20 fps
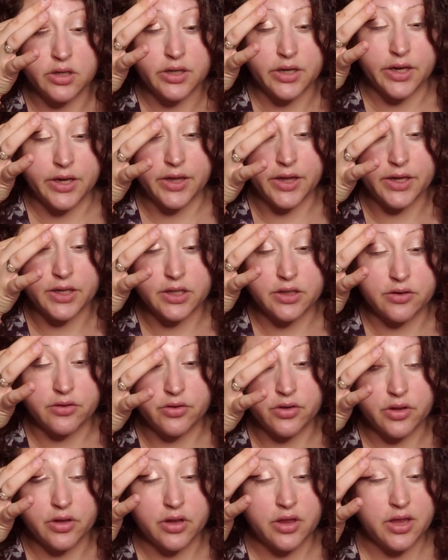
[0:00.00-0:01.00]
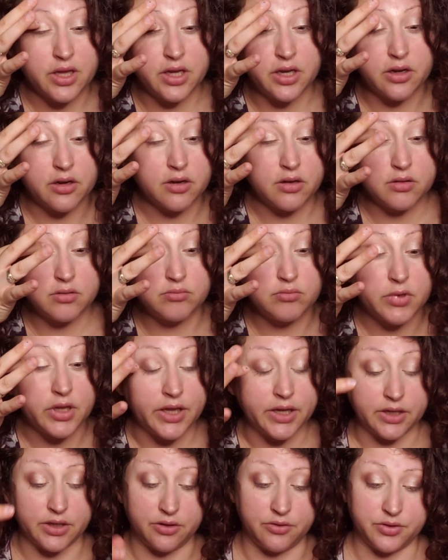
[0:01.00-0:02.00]
I like to go to the theater. I
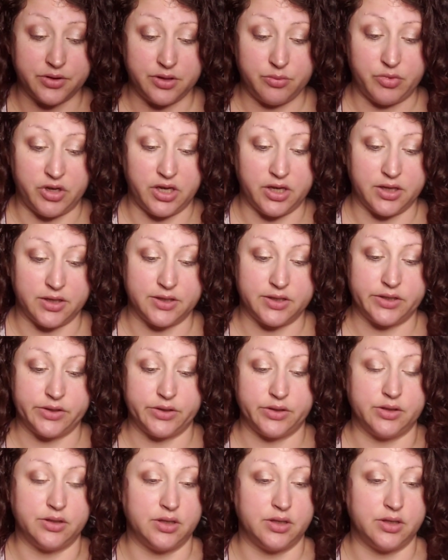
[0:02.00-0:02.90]
like to go see bands.